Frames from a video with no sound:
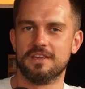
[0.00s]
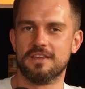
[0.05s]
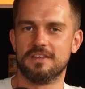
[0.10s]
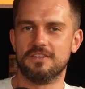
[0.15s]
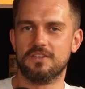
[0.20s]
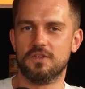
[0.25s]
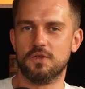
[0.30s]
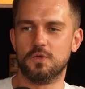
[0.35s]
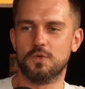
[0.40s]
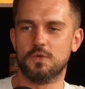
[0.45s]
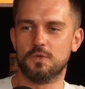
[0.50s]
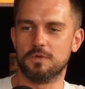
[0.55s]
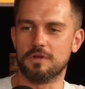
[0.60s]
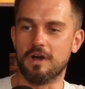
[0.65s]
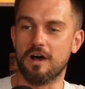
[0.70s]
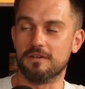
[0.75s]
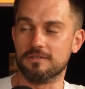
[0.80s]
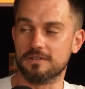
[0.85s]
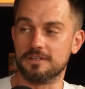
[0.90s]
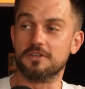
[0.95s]

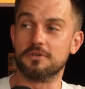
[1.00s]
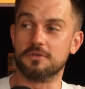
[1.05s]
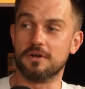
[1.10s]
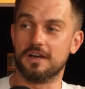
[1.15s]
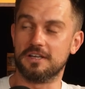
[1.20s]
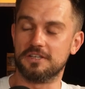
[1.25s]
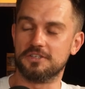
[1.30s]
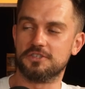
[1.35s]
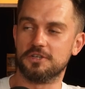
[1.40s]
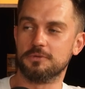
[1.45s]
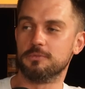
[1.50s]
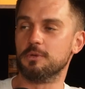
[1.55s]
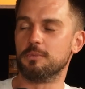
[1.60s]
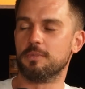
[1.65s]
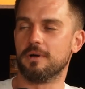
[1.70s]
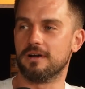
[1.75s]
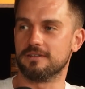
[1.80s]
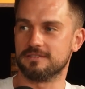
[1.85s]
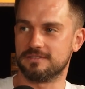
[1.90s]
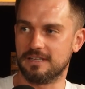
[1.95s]
I assume you
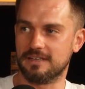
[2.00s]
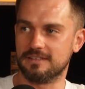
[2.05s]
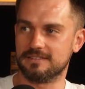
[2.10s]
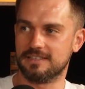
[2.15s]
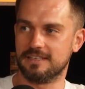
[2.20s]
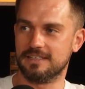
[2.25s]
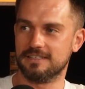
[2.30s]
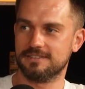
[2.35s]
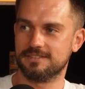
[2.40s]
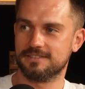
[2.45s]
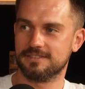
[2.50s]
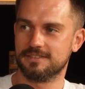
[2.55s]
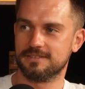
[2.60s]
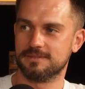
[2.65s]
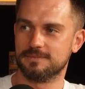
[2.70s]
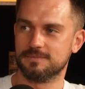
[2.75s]
passed that test.